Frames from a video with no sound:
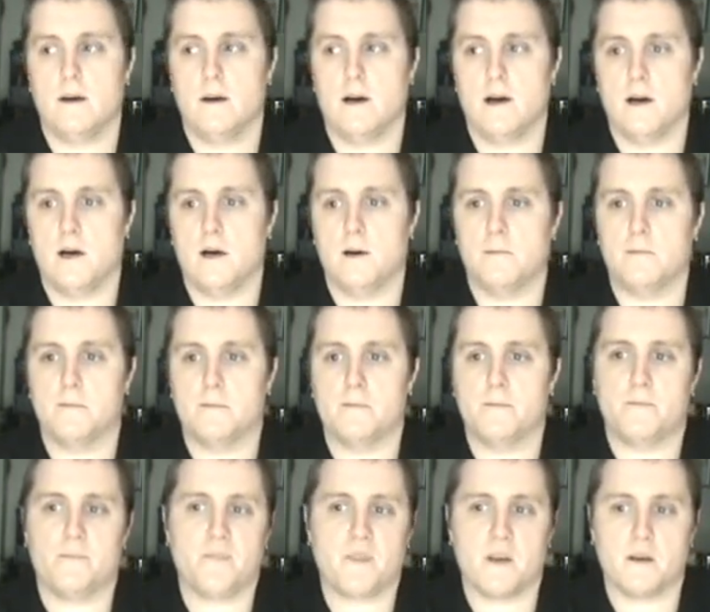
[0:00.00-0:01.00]
um,
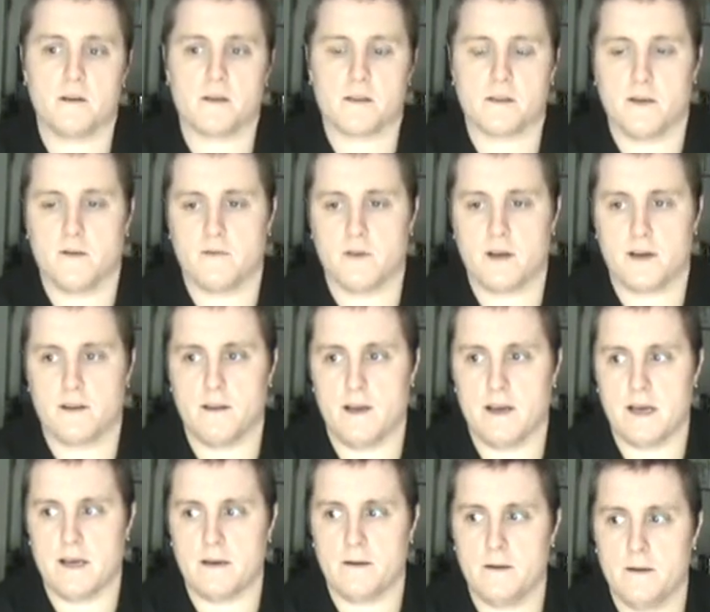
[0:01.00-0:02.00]
stuff like
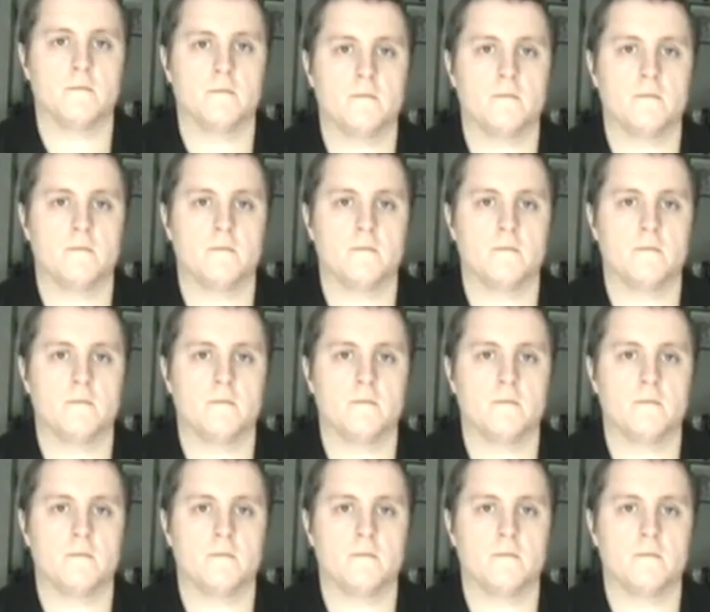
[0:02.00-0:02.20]
that.